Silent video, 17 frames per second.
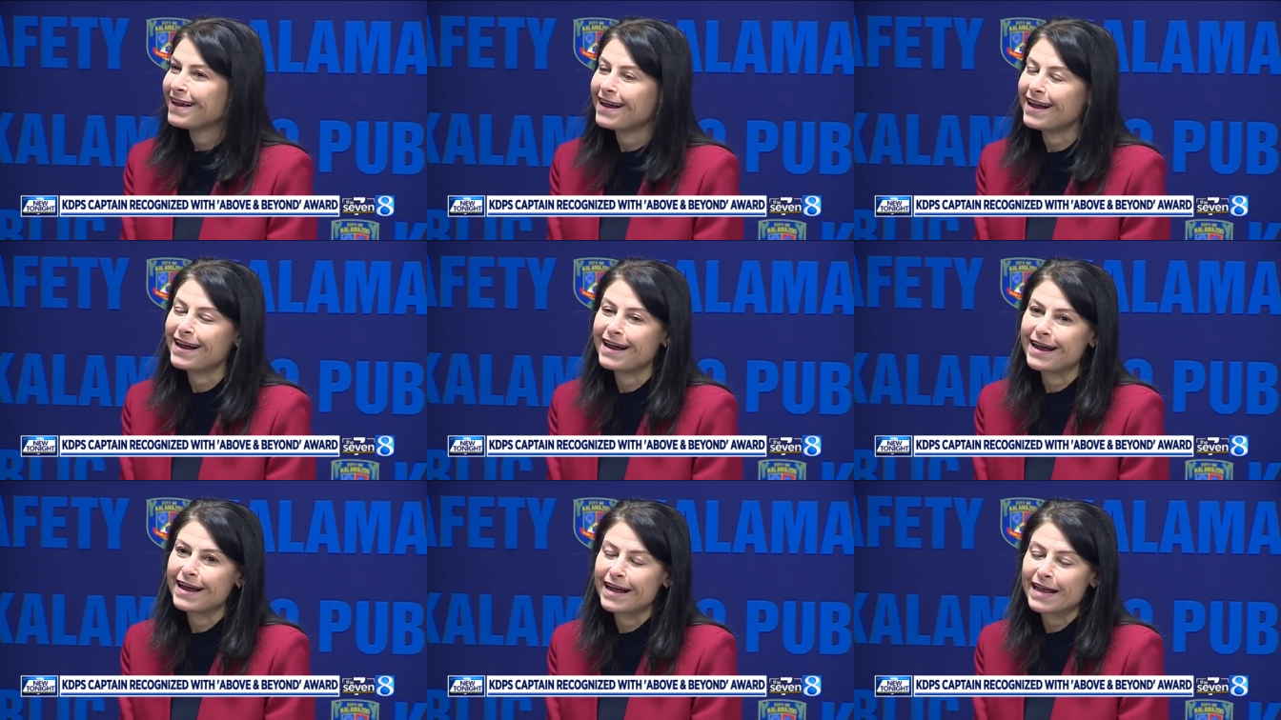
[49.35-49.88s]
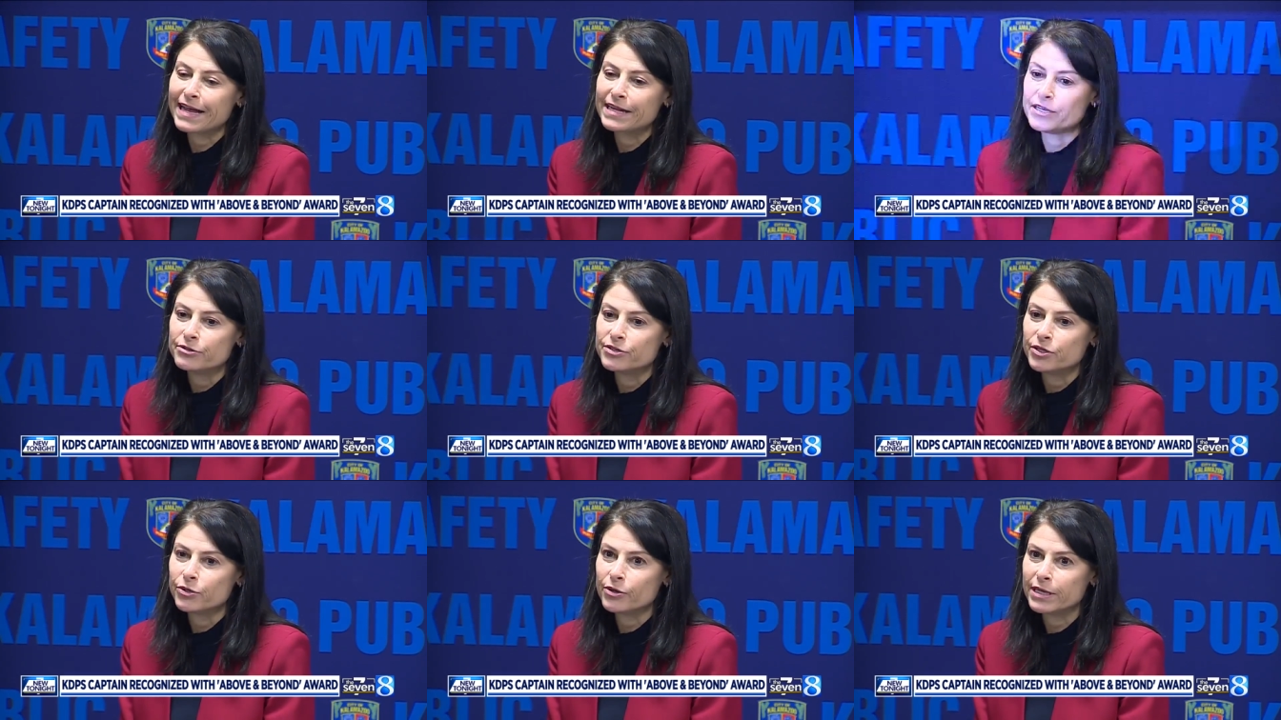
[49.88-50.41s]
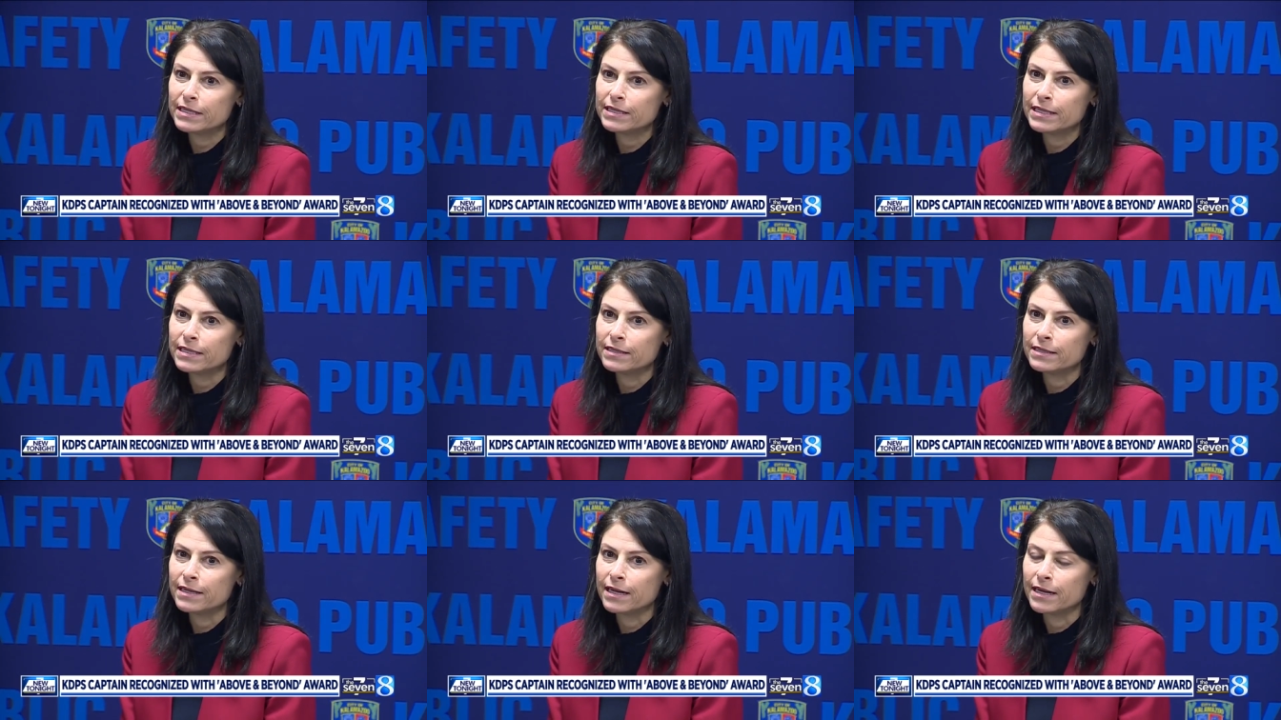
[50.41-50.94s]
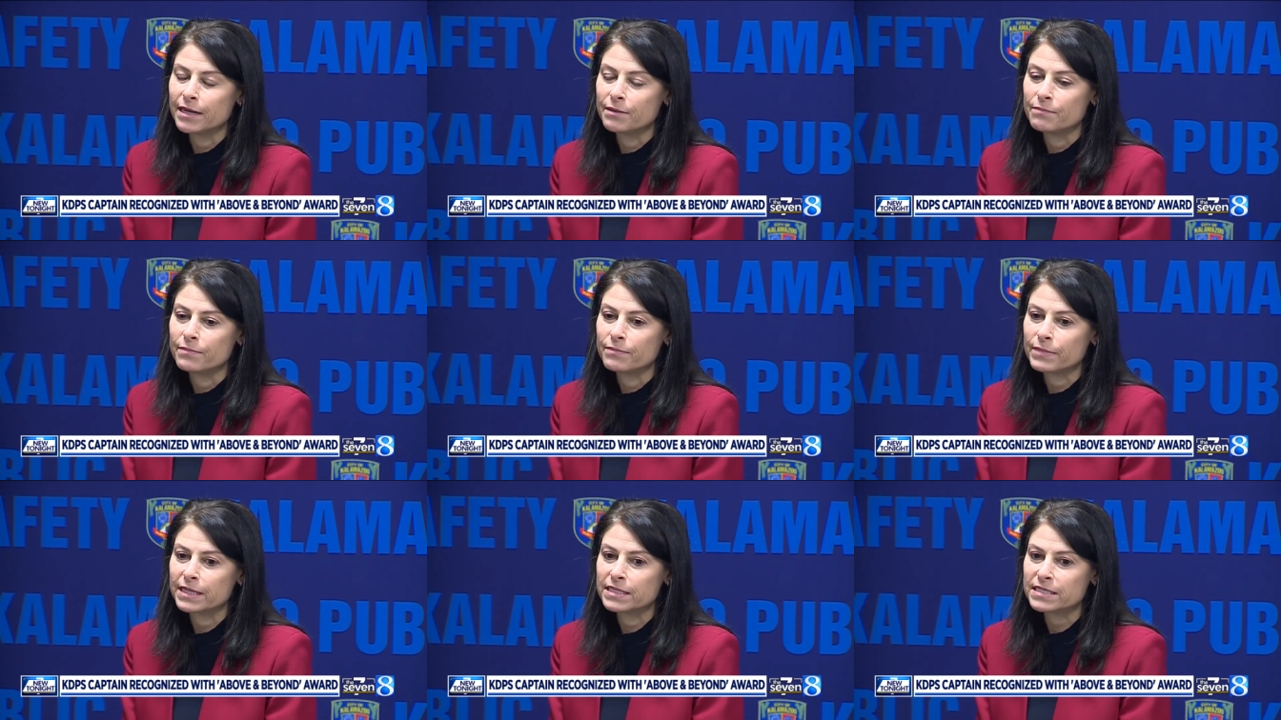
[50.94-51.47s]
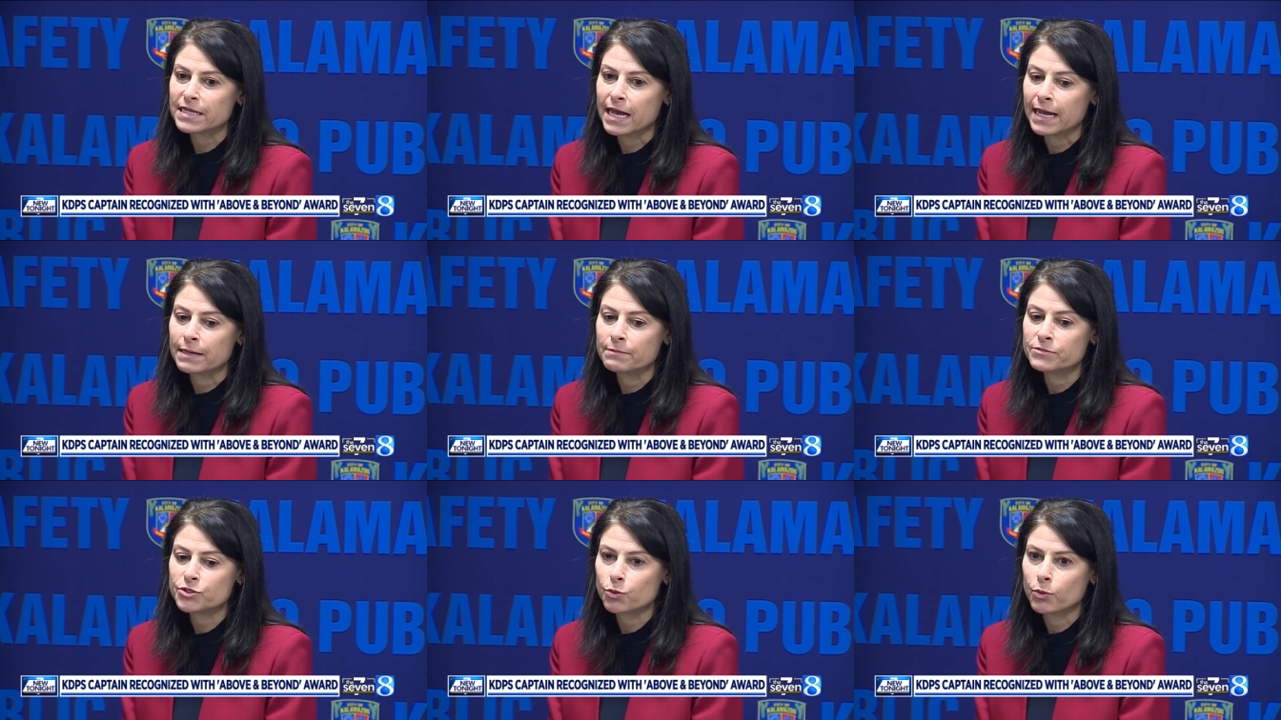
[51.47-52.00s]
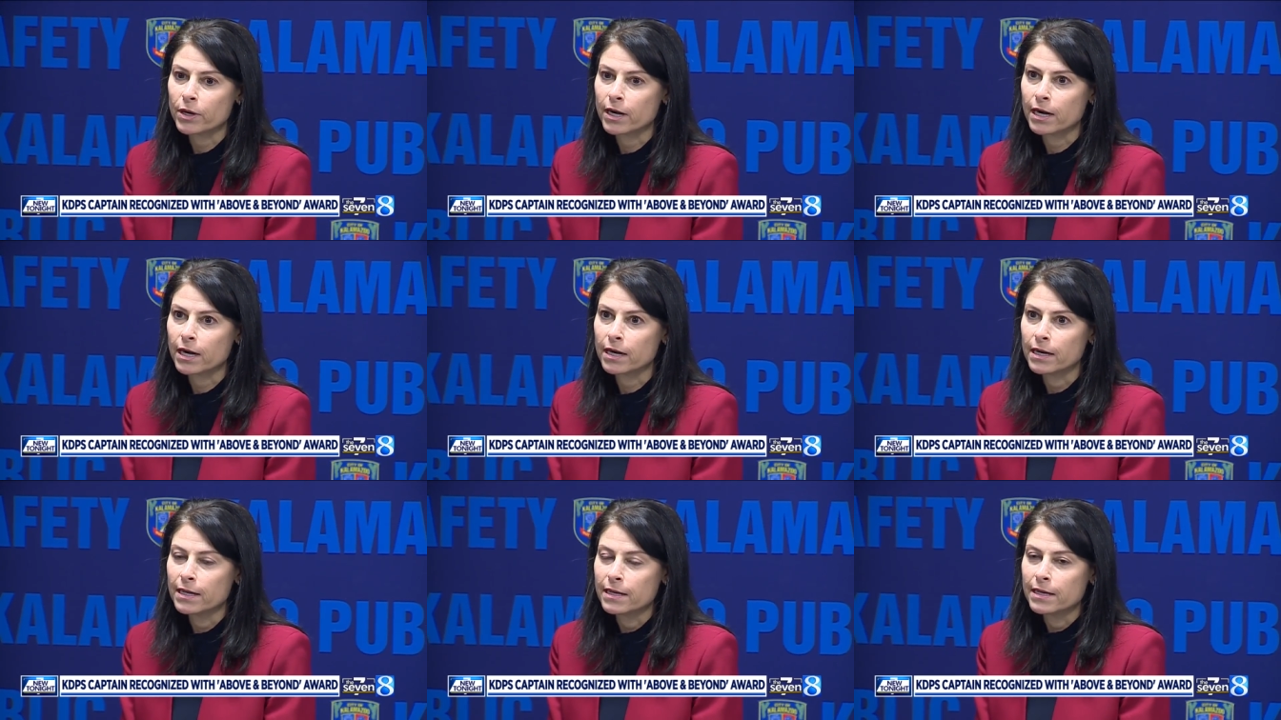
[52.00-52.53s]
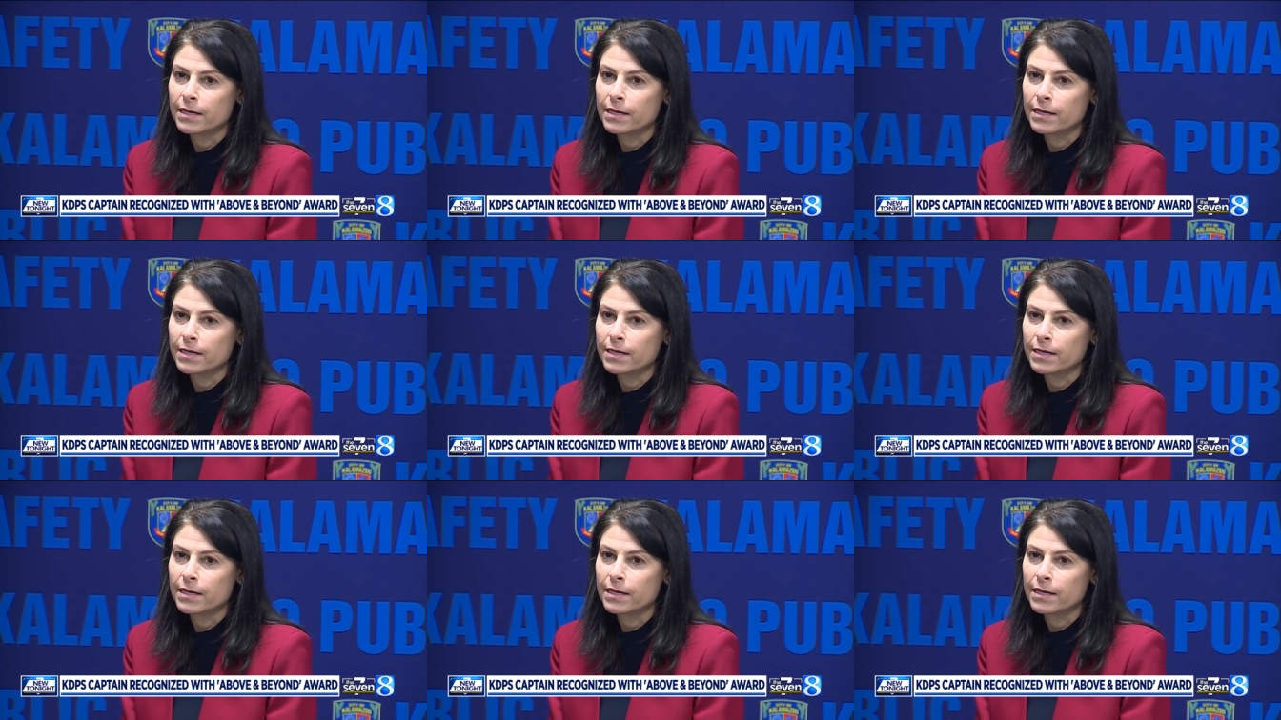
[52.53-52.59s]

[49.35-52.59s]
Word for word: uh, and you do it in um, in times where